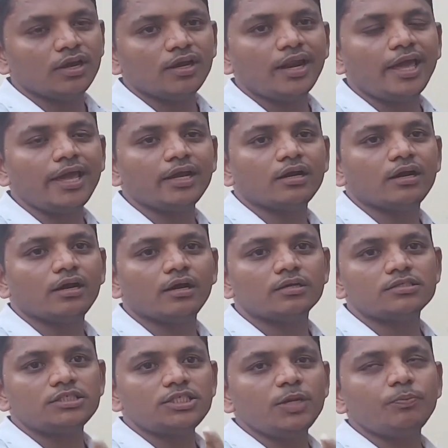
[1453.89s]
like
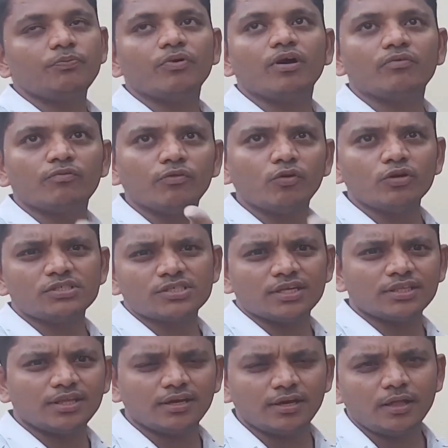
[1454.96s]
ship floats
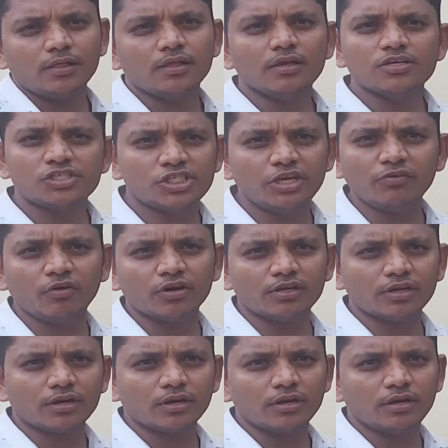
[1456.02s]
on the sea
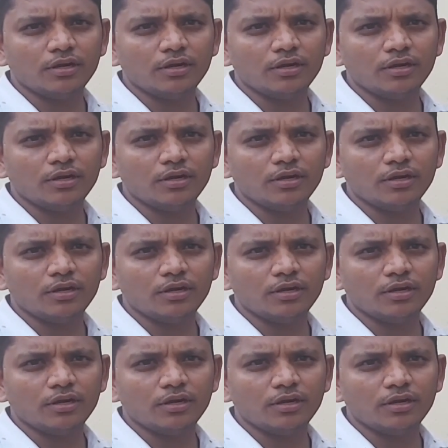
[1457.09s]
water.